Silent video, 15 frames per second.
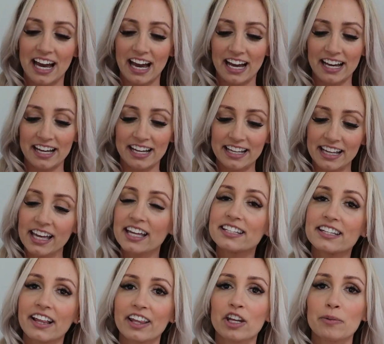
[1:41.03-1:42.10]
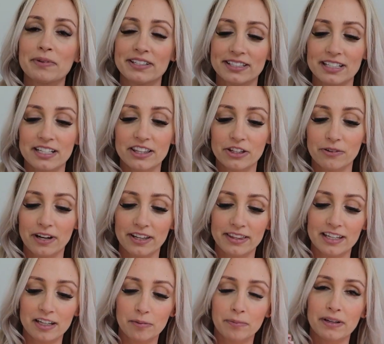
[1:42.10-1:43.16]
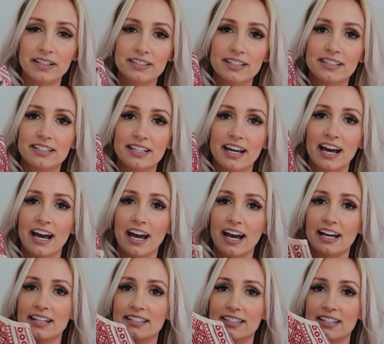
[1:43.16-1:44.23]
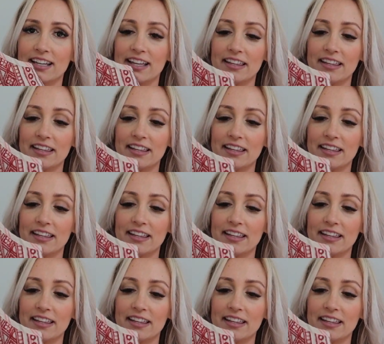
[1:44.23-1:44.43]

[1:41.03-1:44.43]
Uh, it is a little bit see-through, I think, but since it has